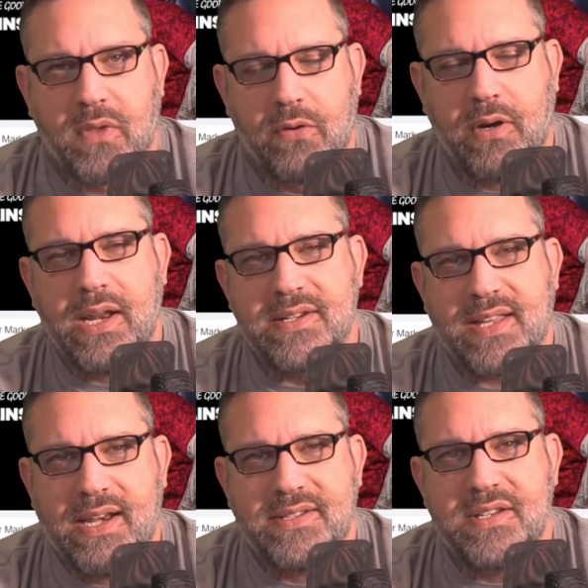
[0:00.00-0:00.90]
Greetings,
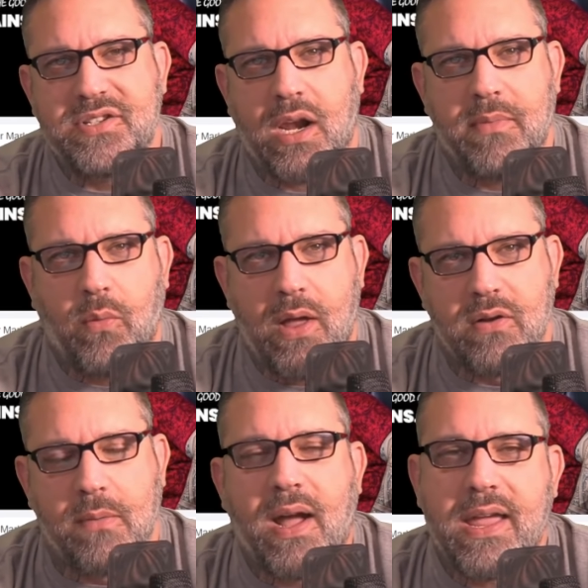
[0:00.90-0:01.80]
ladies and gentlemen.
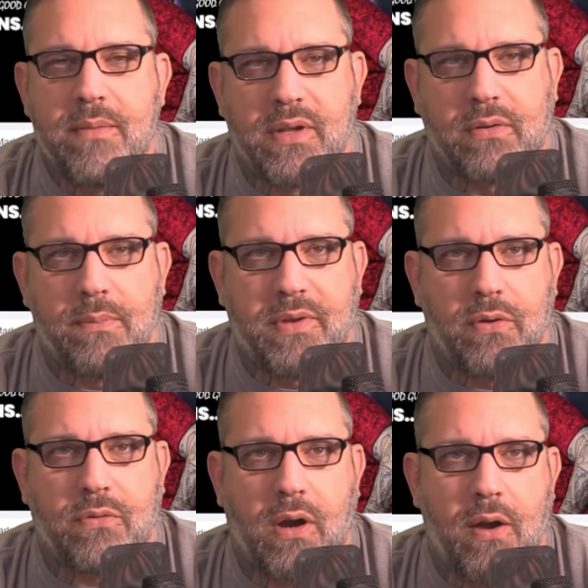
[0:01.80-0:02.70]
Welcome. I am the Crypto
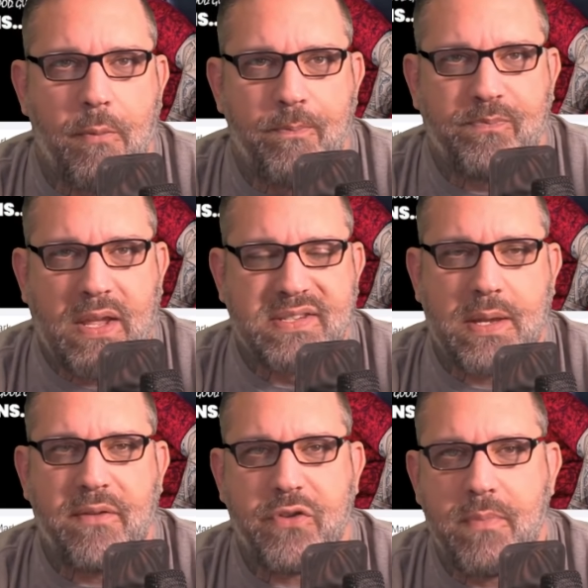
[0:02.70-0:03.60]
Crow. Now,
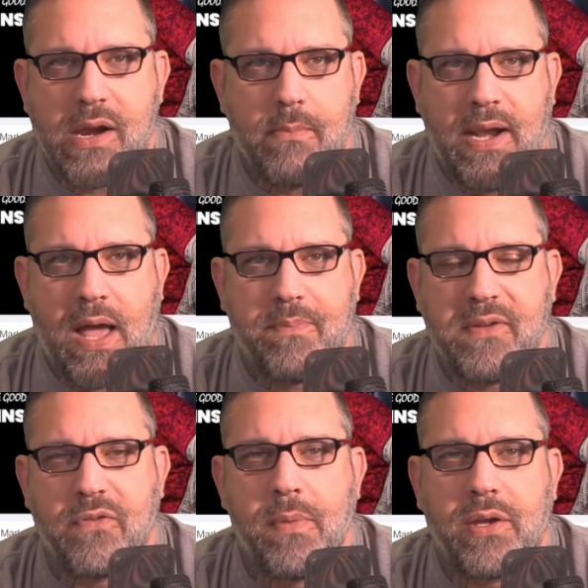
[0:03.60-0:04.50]
some of you may or may not be
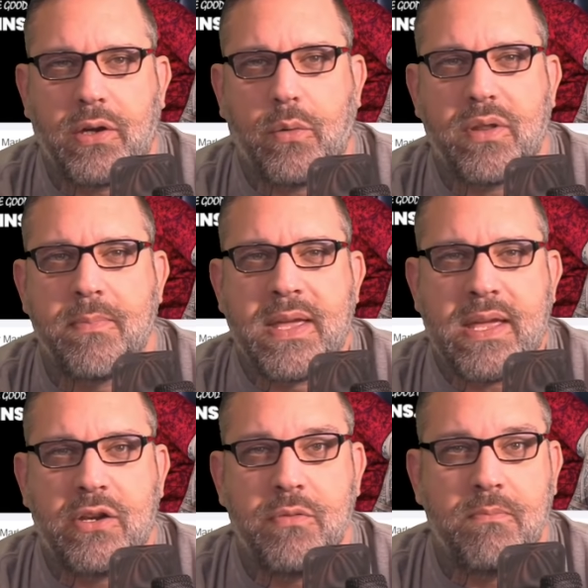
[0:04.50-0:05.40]
familiar with me,
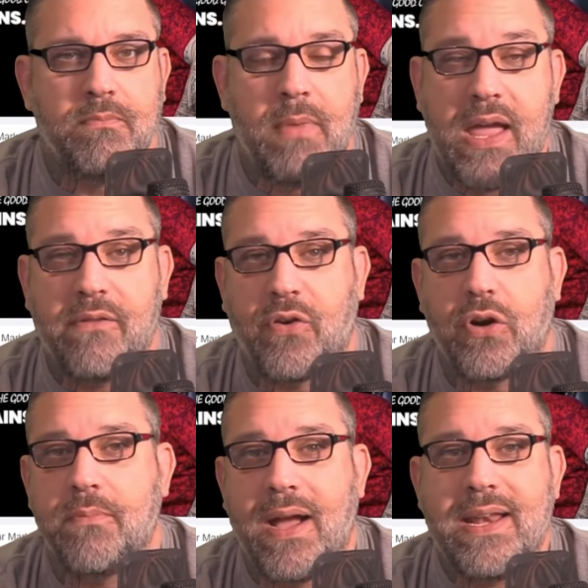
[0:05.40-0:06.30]
and you may have
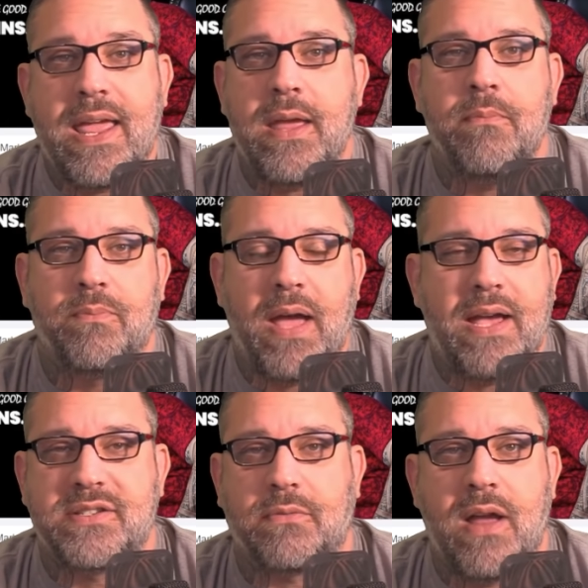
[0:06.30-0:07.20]
heard my name
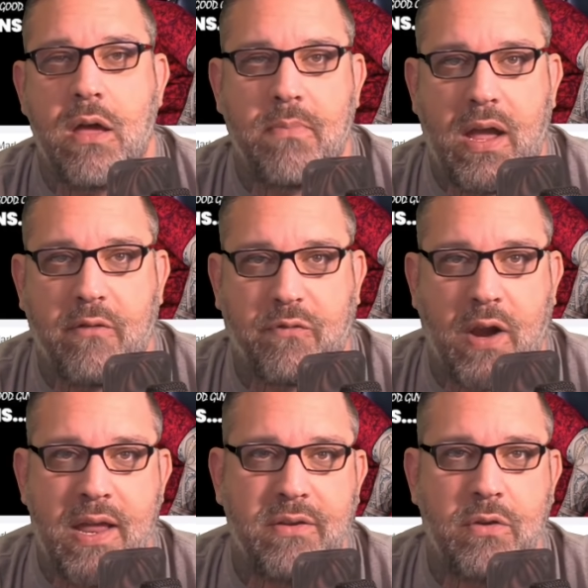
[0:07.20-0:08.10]
passed around by a
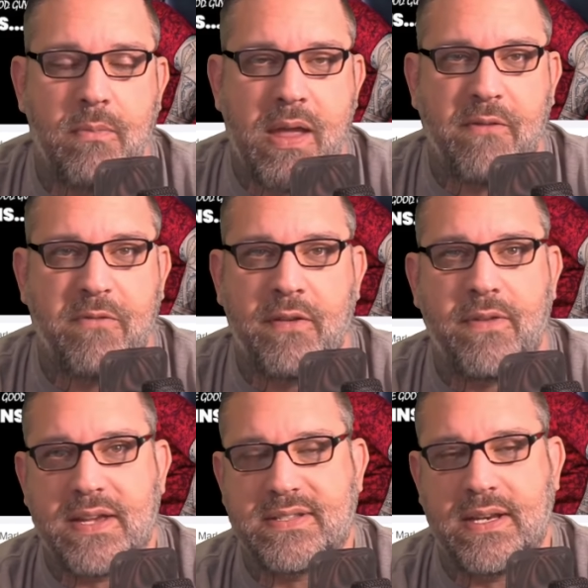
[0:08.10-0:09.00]
friend who may have
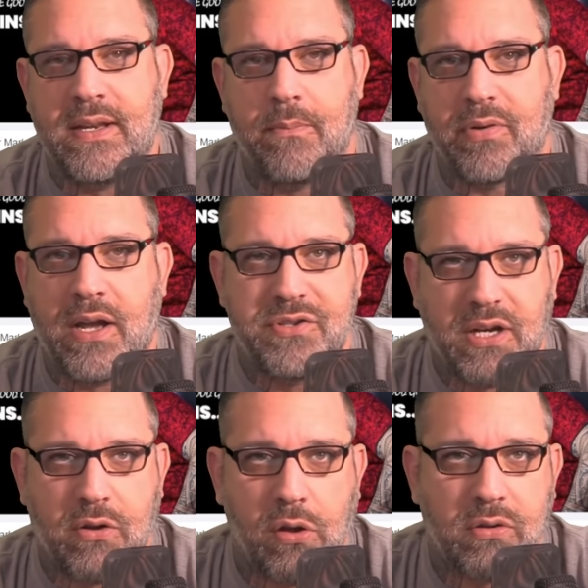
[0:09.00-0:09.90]
invested in a
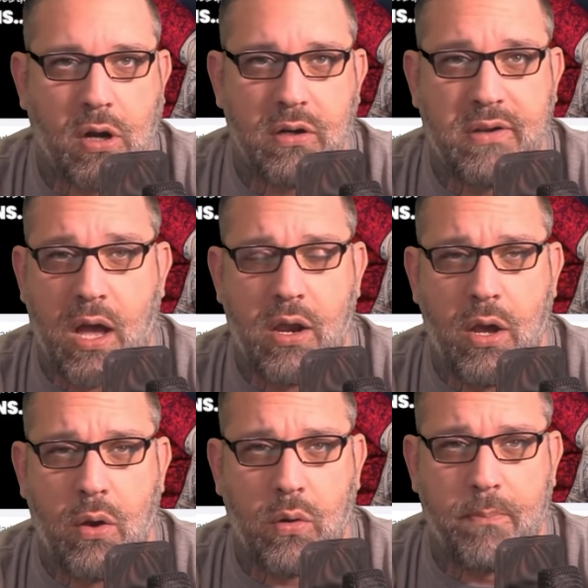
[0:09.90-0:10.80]
project called
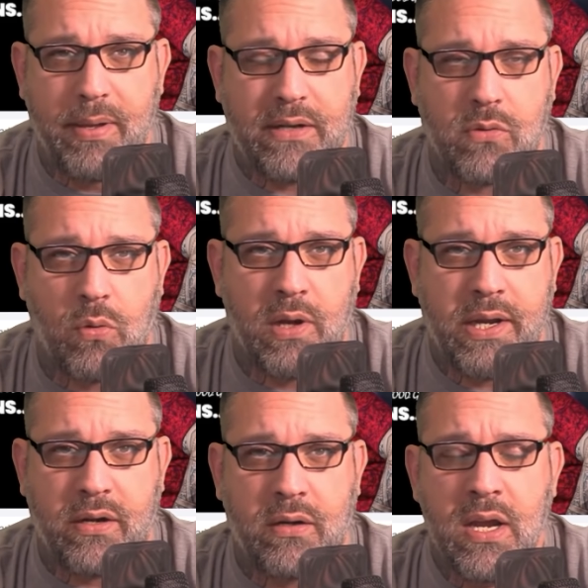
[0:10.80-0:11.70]
Cardano or
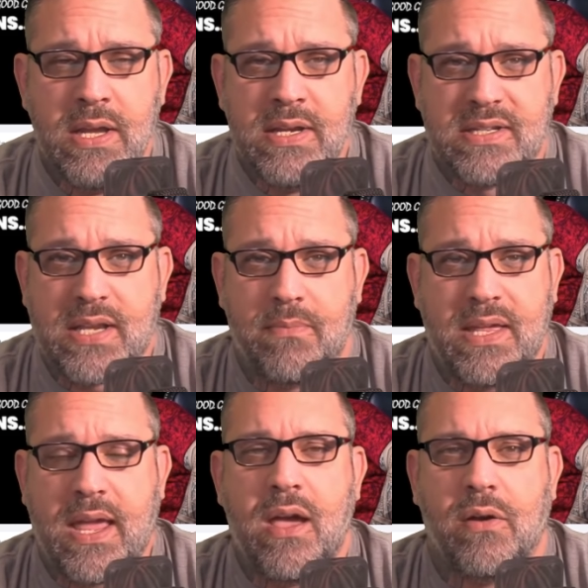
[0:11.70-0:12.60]
Bitcoin or
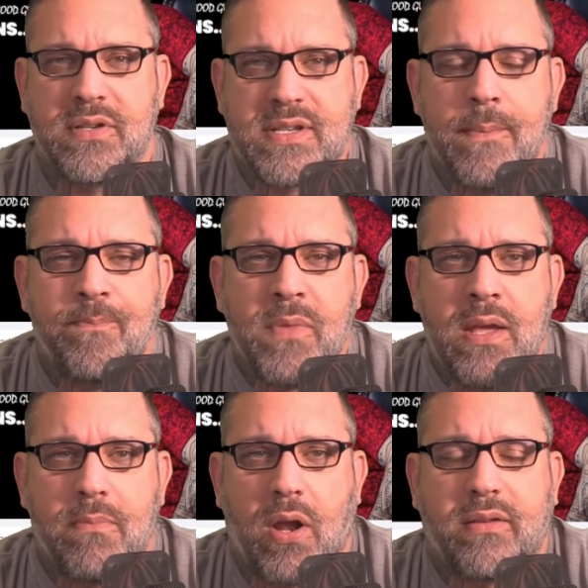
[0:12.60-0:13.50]
something else.
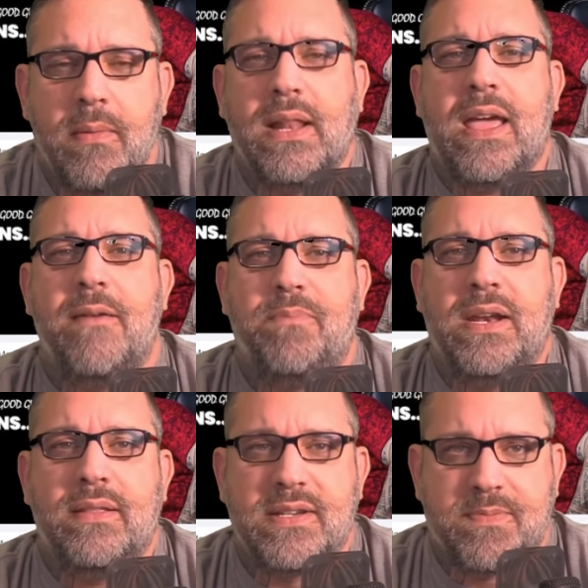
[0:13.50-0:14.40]
But ultimately, I've
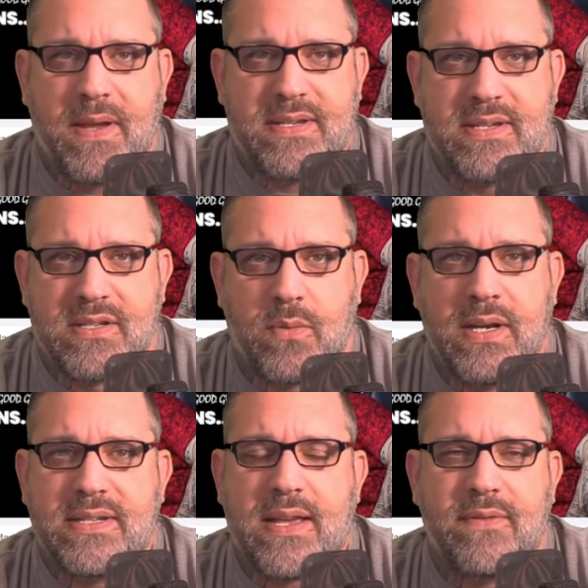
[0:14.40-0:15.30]
been in the space since
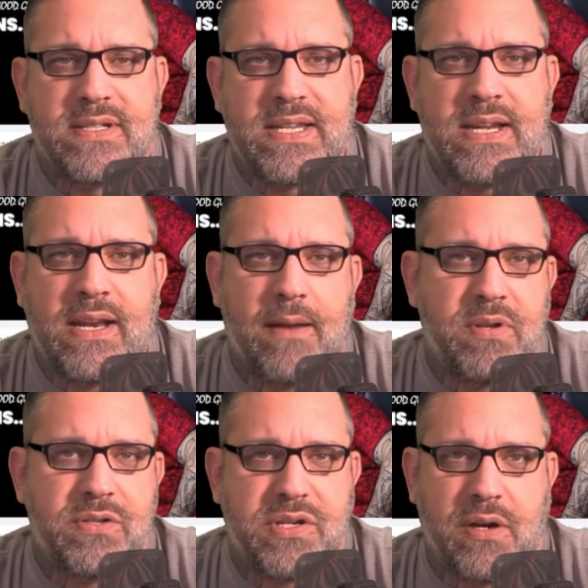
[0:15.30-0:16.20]
2017, and I've
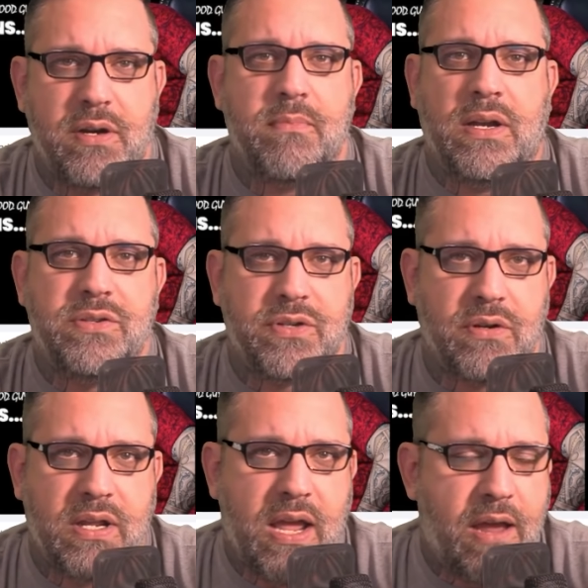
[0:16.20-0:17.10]
been sharing my
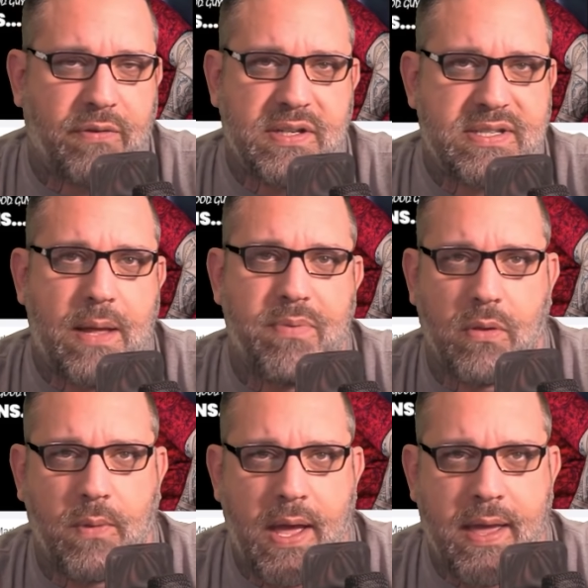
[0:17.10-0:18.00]
journey every step of the
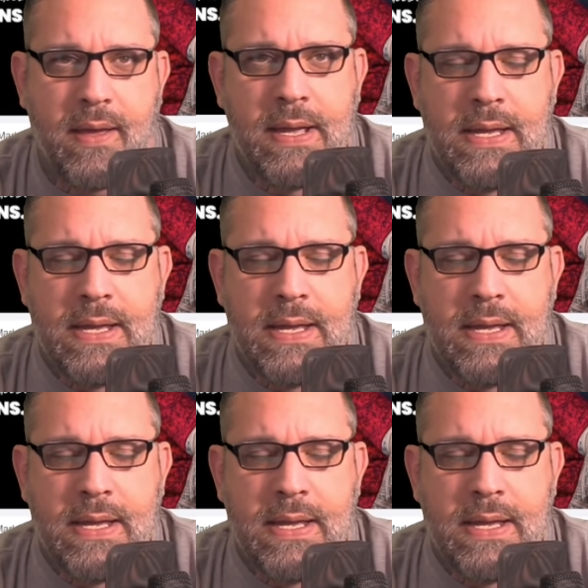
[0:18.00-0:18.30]
way.